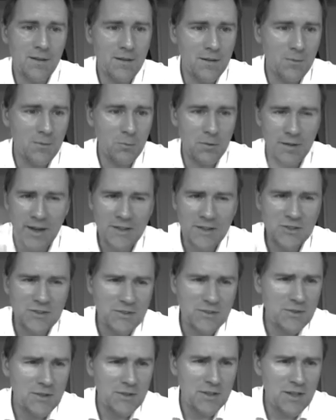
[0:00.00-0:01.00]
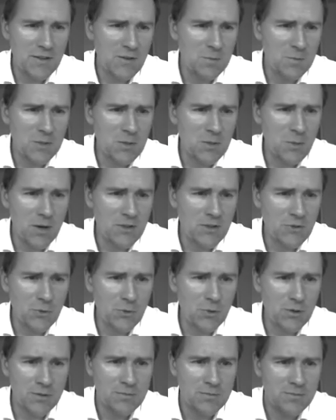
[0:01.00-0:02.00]
With H's, you can never be quite
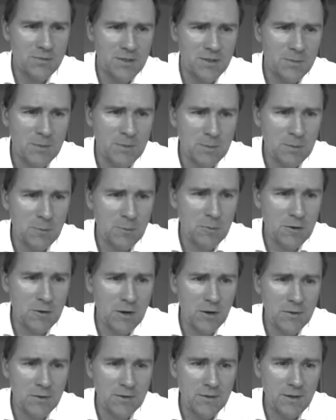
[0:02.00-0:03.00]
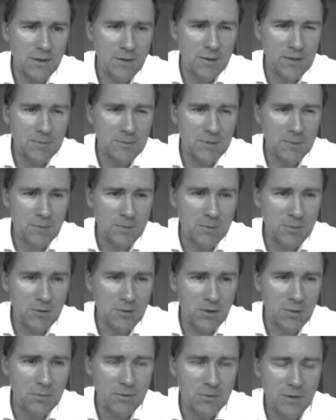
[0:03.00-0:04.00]
sure. Did people pronounce that? Did people
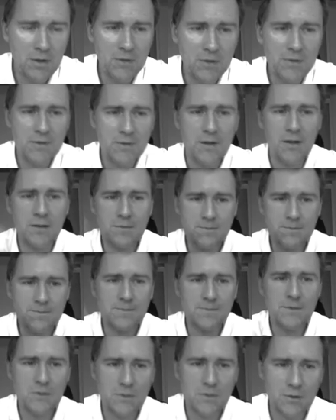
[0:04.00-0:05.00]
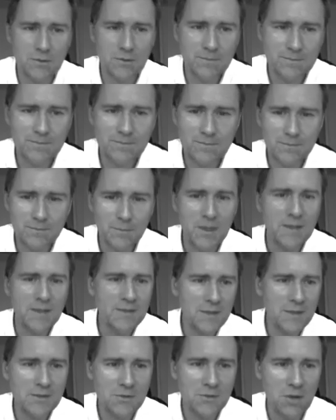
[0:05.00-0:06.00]
not pronounce that? So it makes
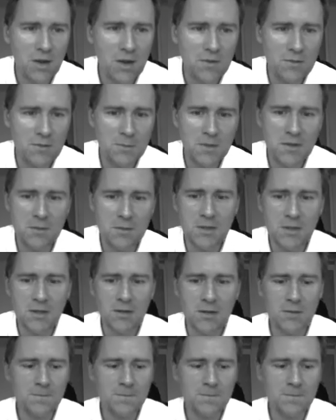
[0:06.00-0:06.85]
sense to have them in the middle.